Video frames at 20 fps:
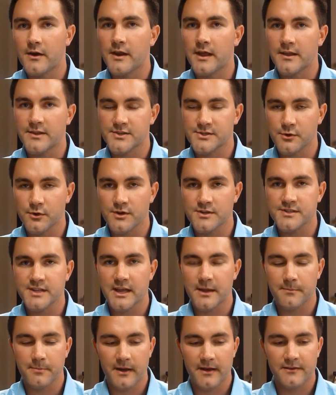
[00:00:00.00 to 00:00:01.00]
found at stores
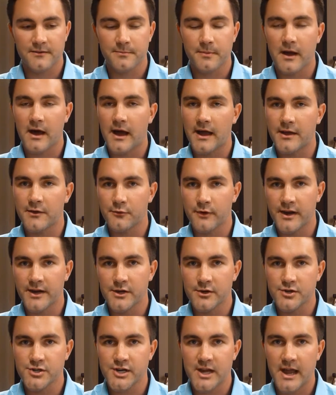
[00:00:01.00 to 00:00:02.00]
like Best Buy and
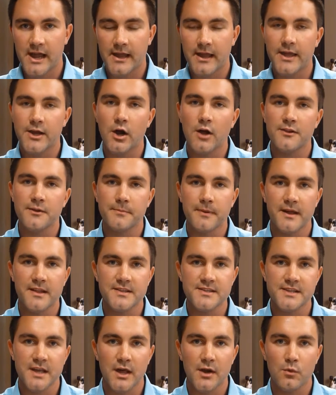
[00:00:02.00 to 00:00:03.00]
Radio Shack. It all
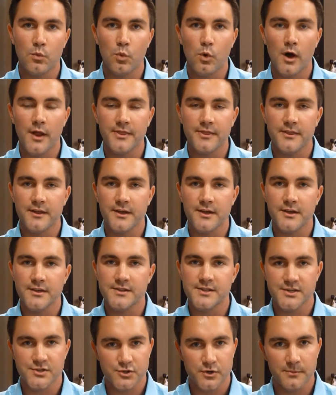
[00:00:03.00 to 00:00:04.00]
depends on what the
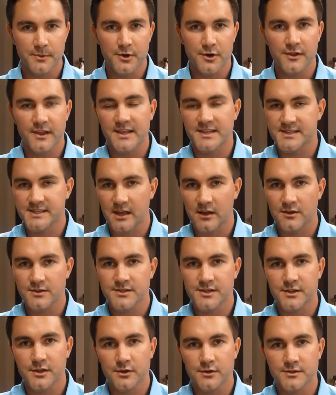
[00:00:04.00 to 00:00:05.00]
distributor that sells
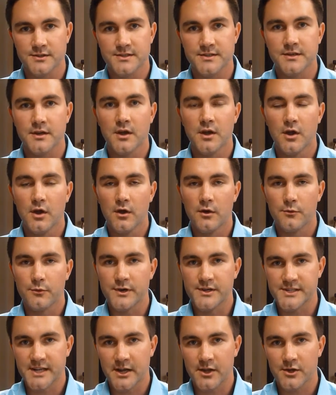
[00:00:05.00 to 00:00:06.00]
to those
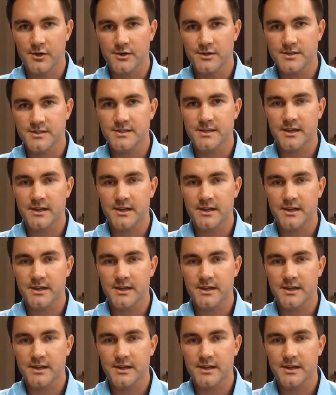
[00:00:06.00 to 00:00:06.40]
retailers